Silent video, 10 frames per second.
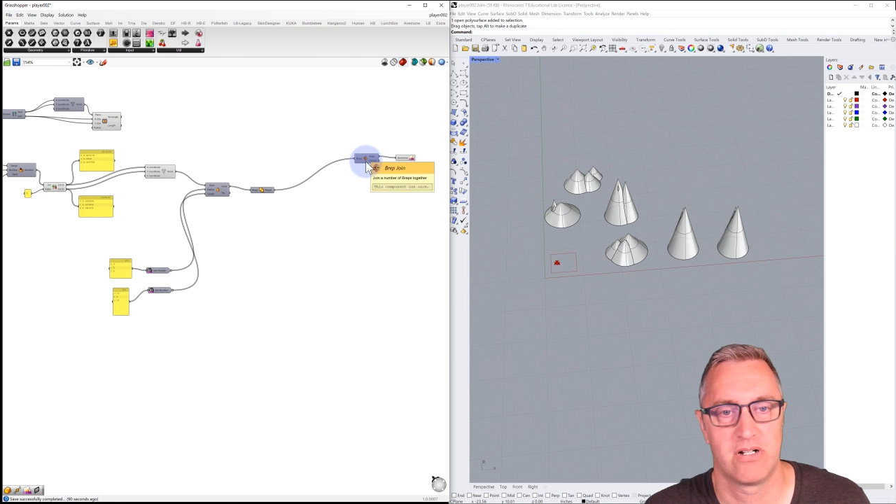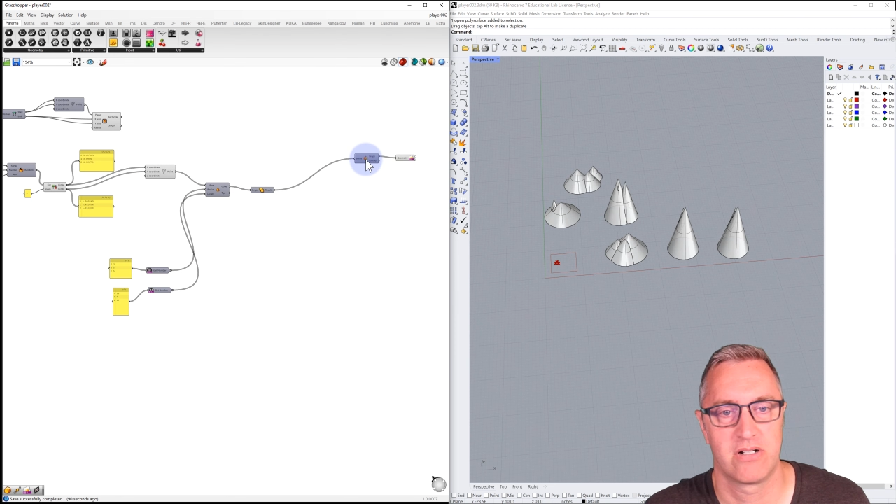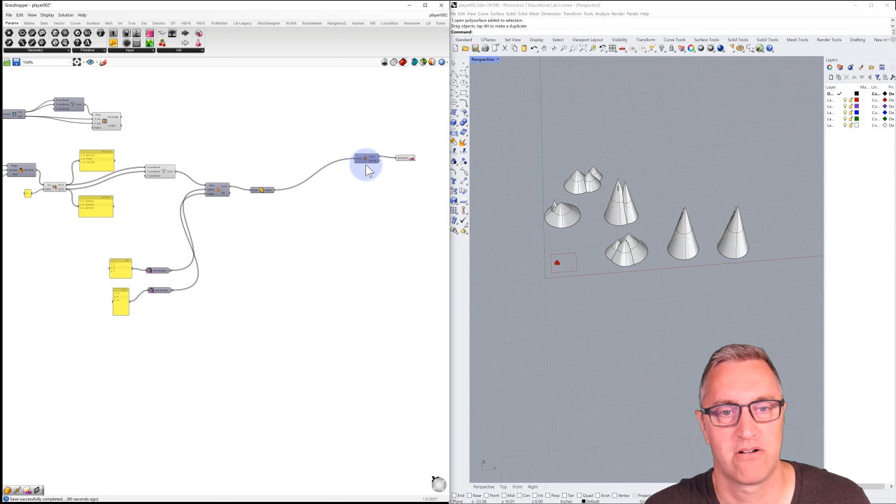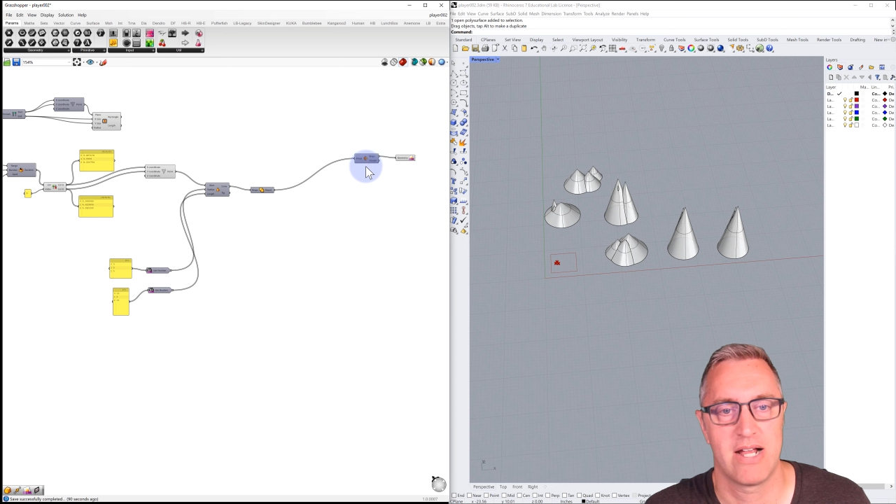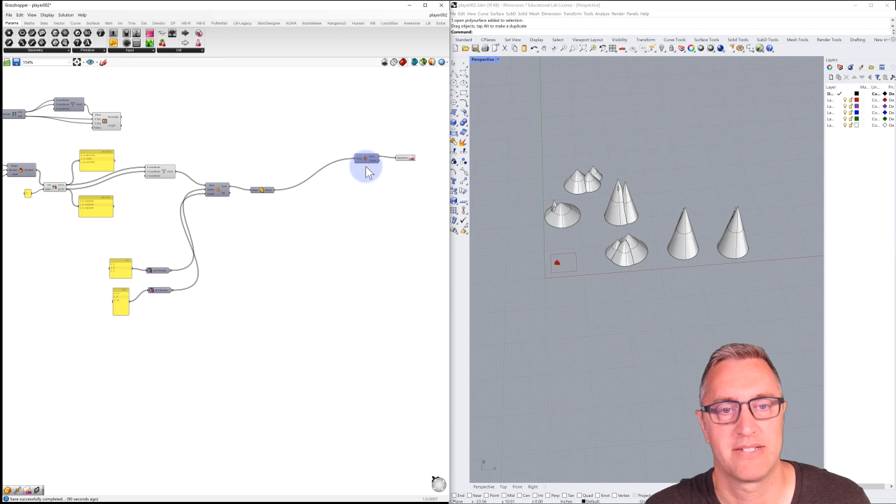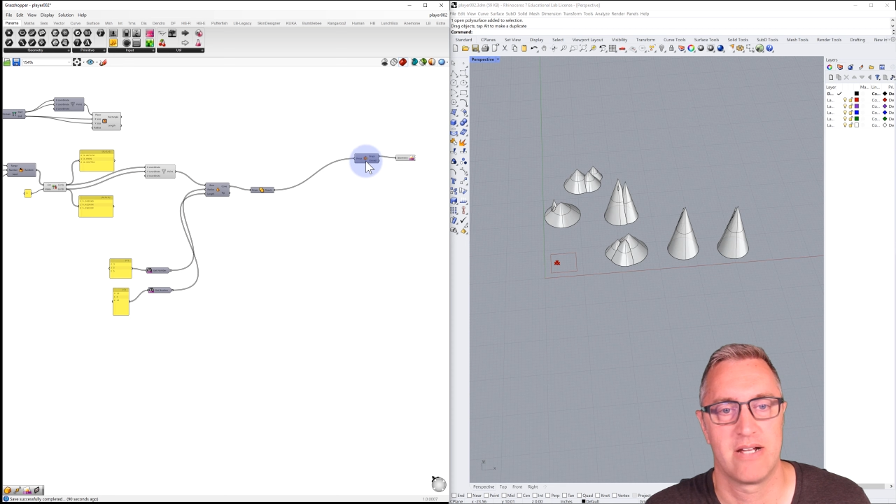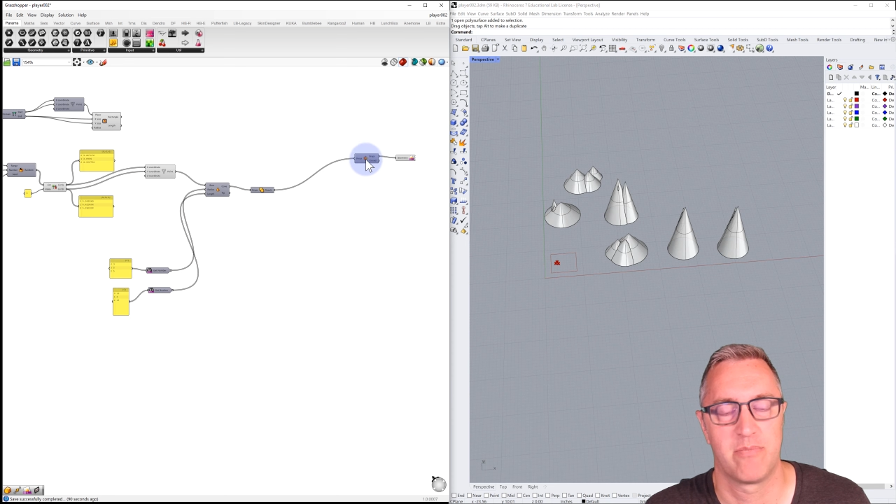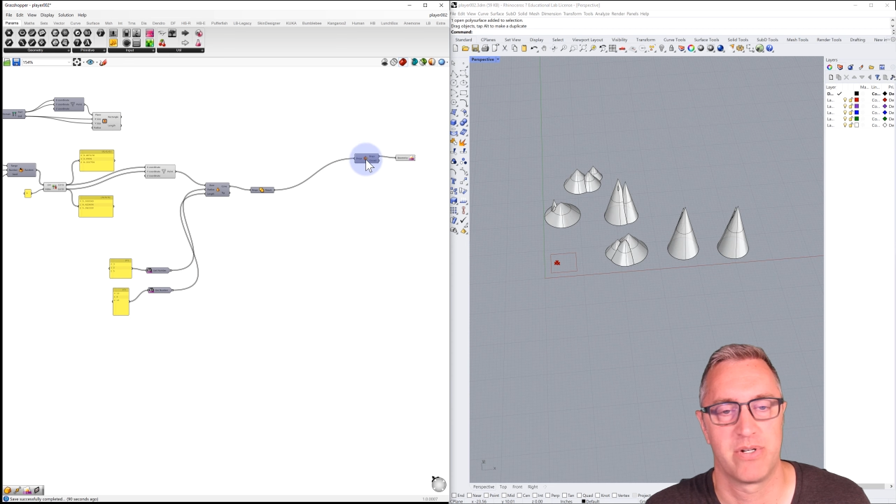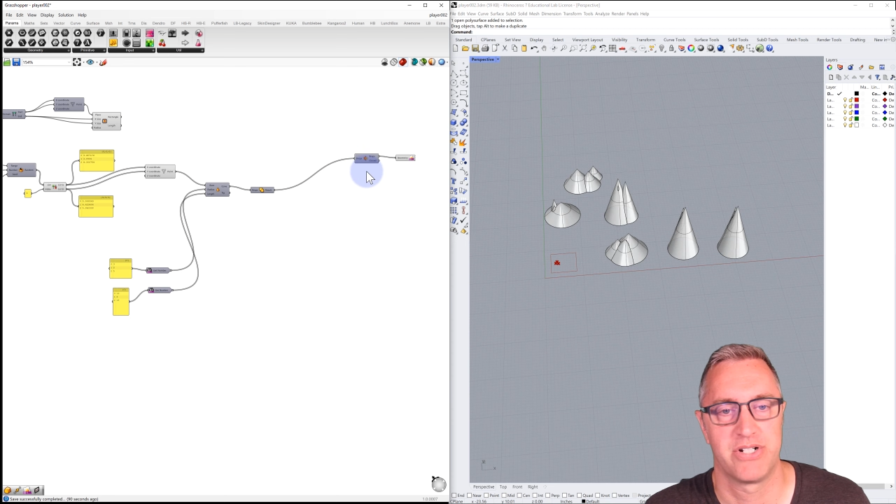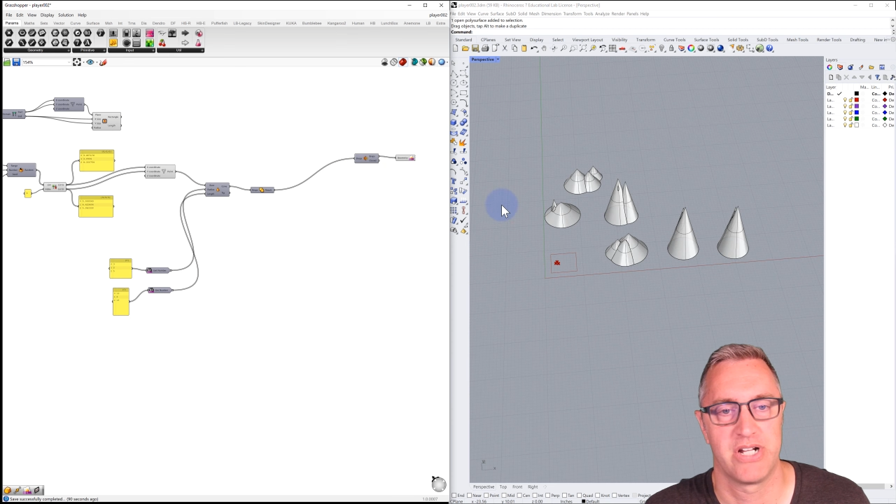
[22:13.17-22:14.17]

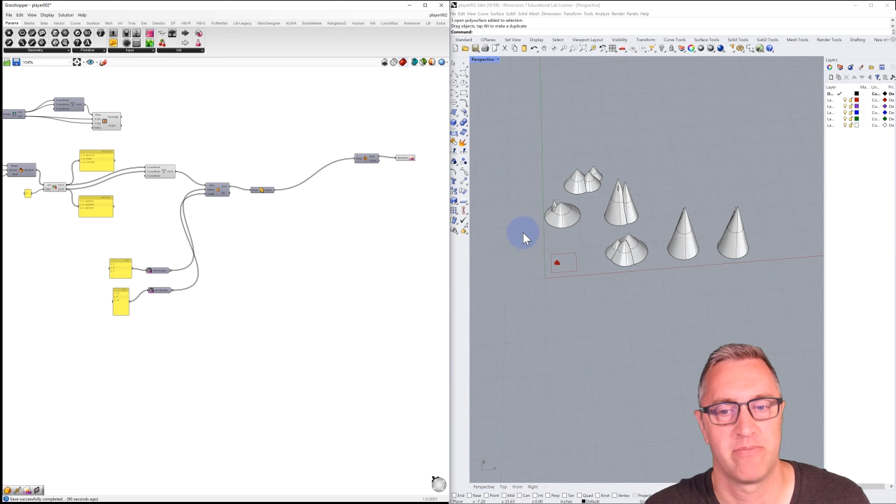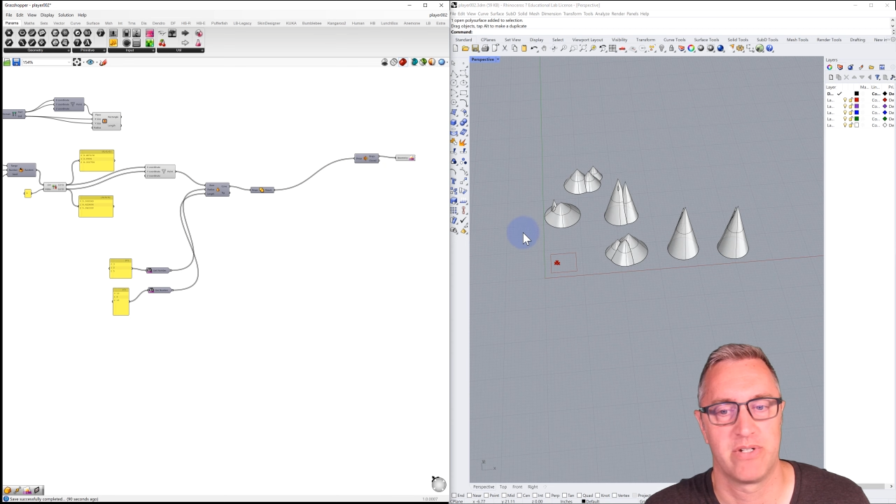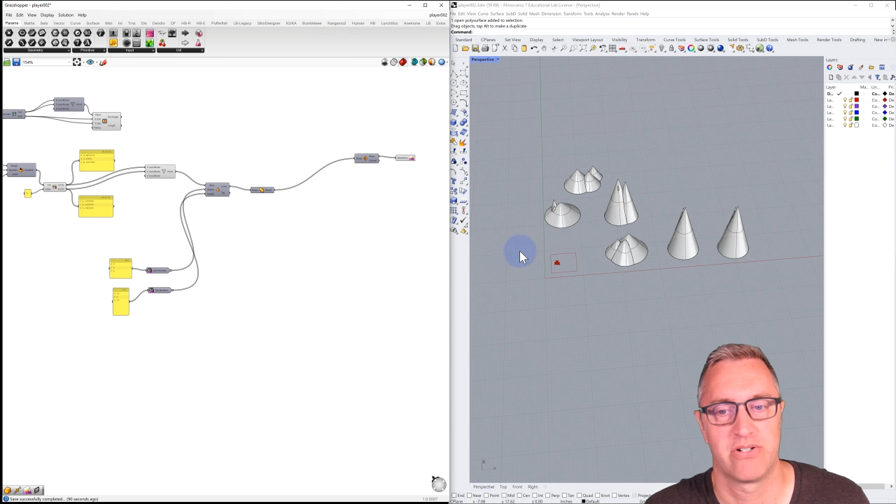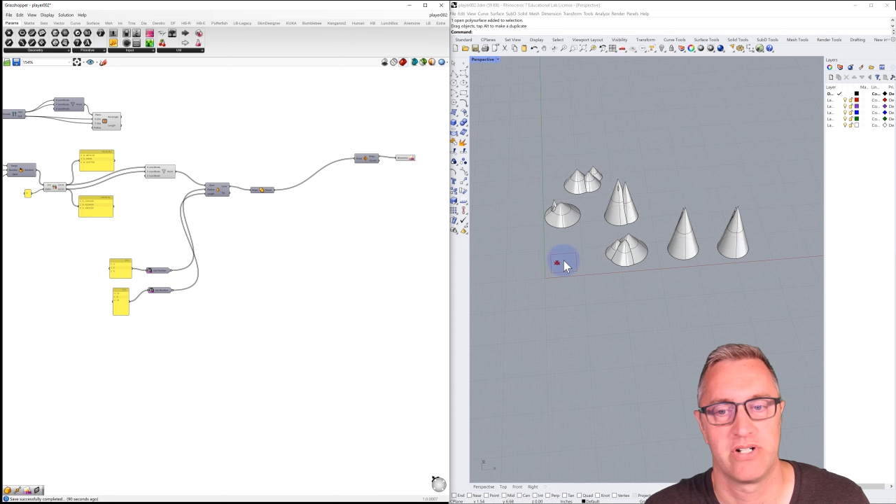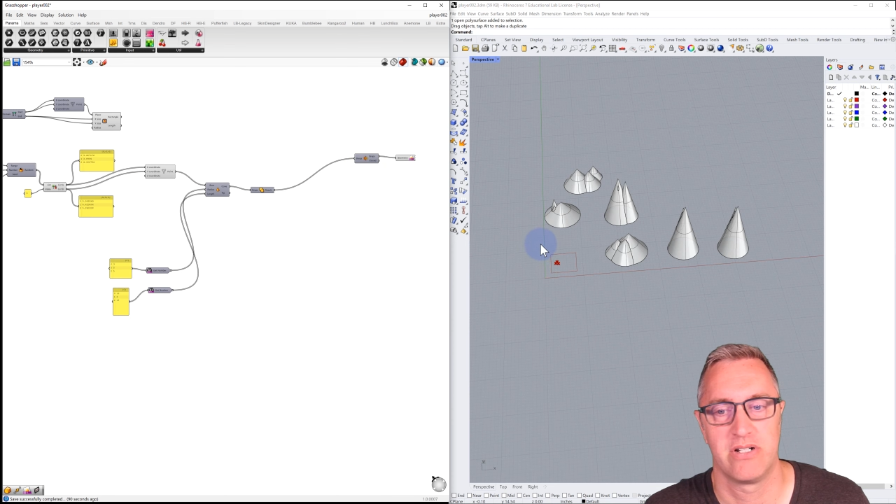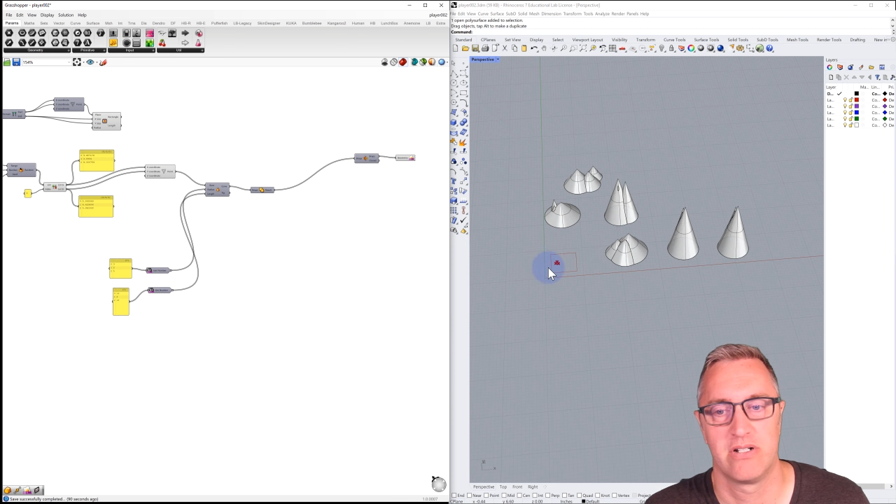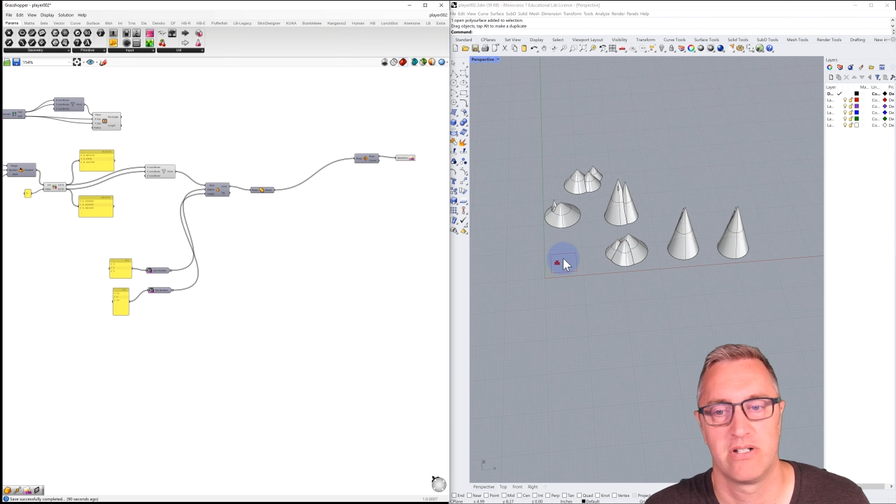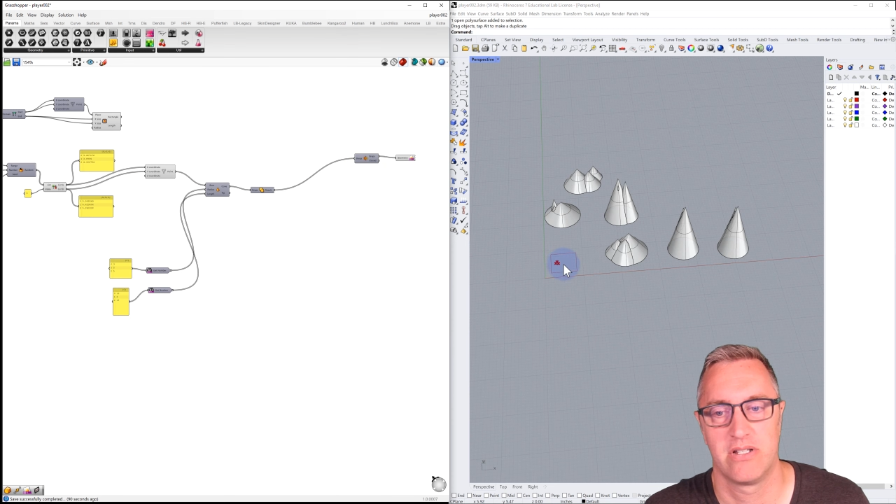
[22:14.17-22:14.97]
grasshopper geometry